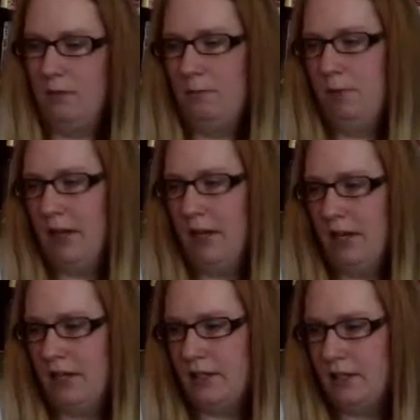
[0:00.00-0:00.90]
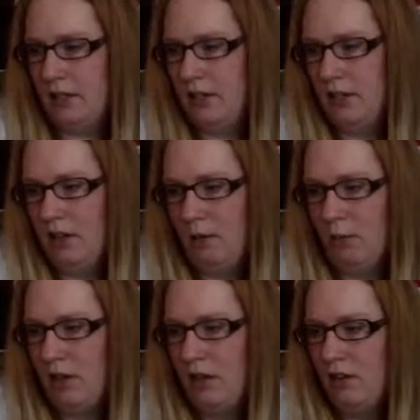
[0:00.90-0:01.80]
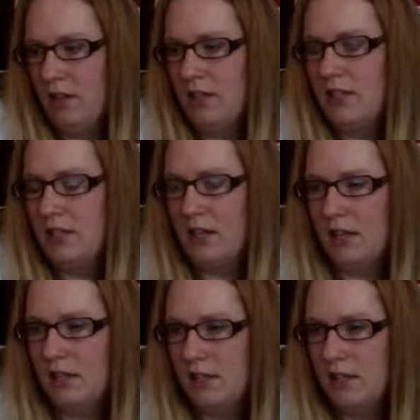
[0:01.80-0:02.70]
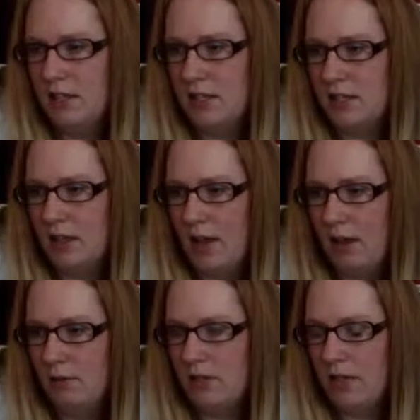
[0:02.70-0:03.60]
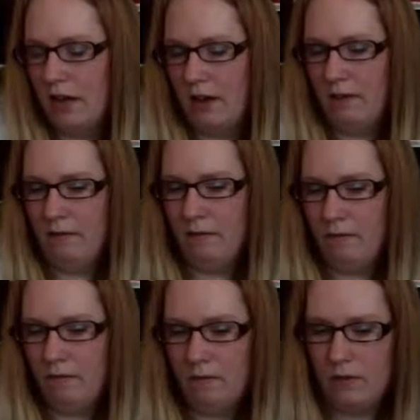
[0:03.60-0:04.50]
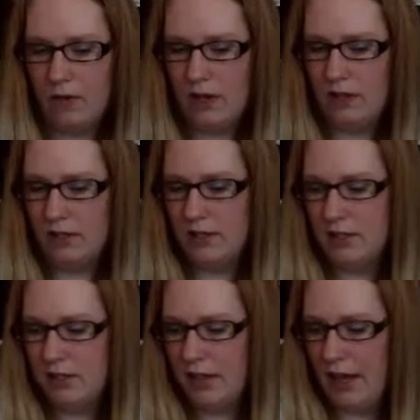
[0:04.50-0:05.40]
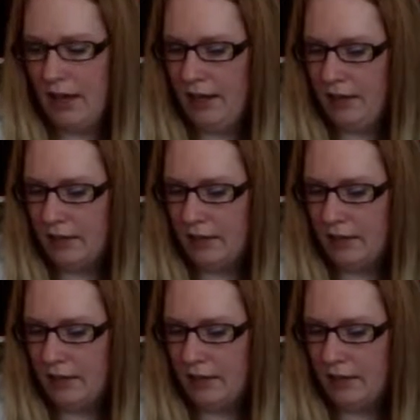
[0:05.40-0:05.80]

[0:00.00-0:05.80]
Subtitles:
But I'm working on this, and this is out of, and I lost the tag.